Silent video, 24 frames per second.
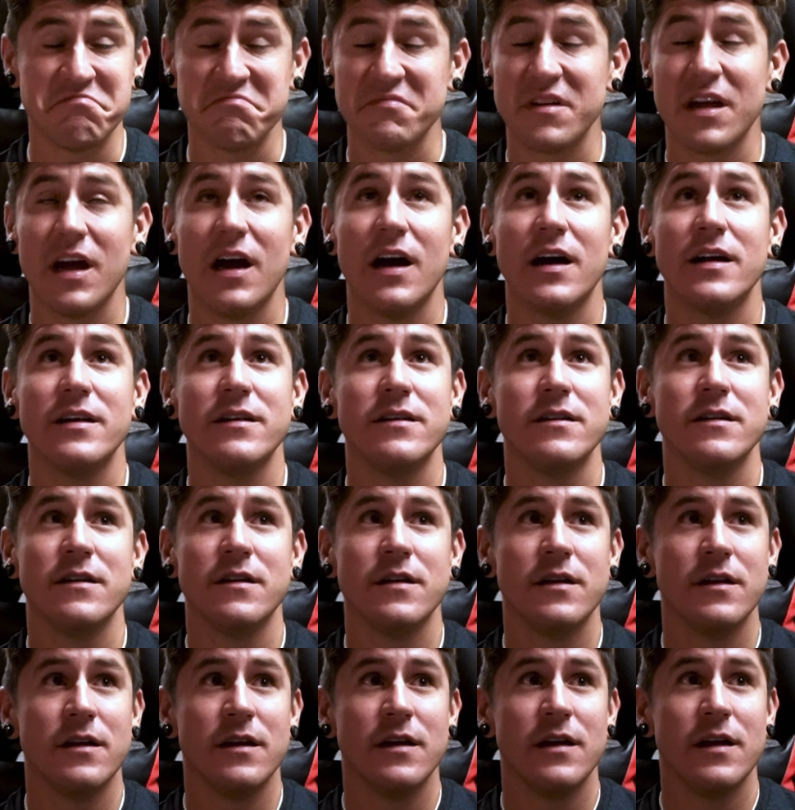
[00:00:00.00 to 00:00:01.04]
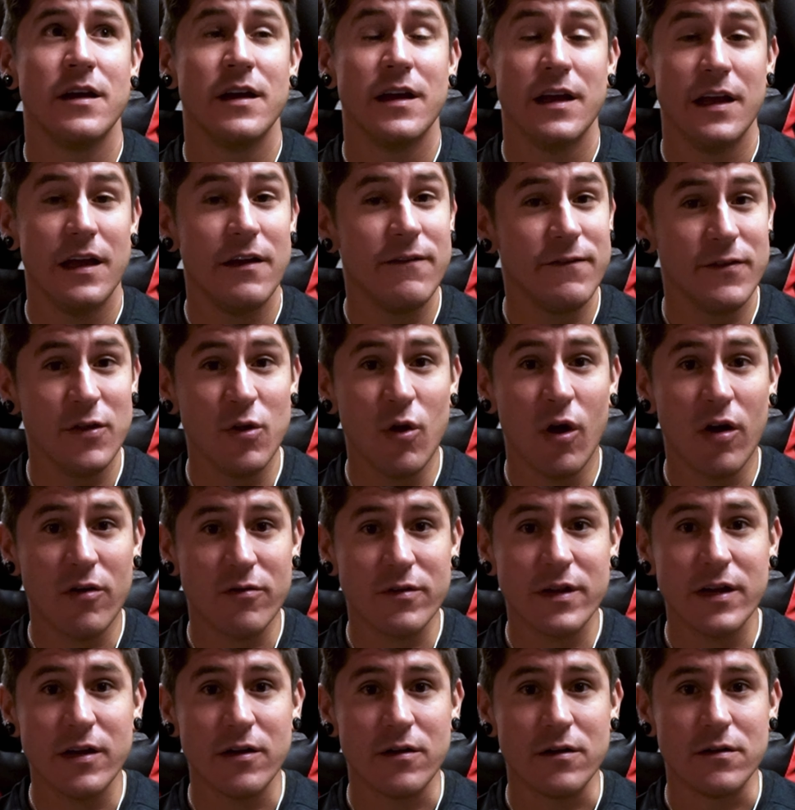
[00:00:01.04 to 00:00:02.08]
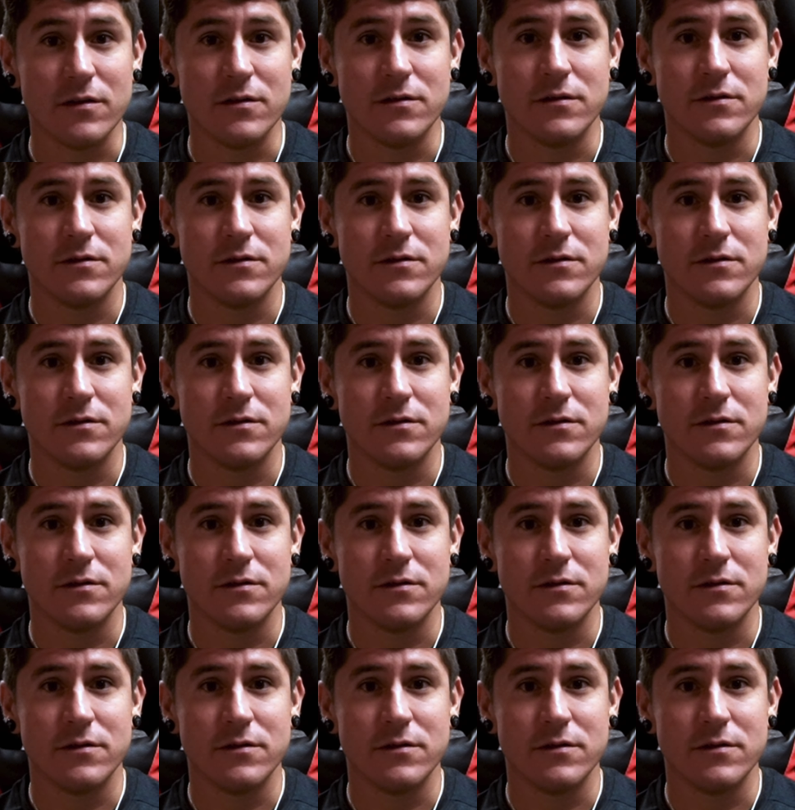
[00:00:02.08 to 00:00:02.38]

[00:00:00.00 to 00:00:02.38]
God, if you are real,